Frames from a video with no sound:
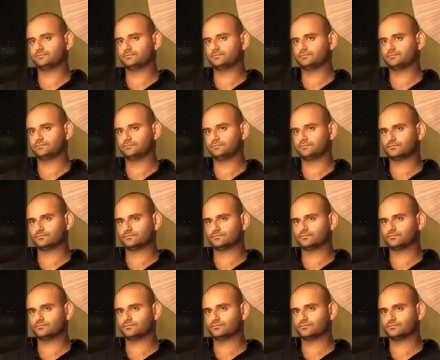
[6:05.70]

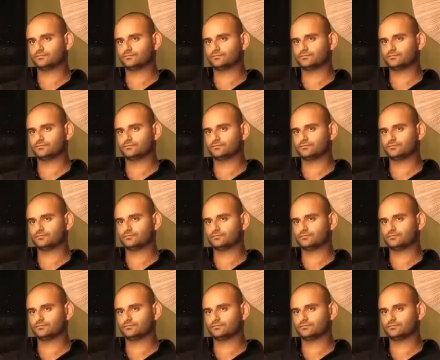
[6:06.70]
(silence)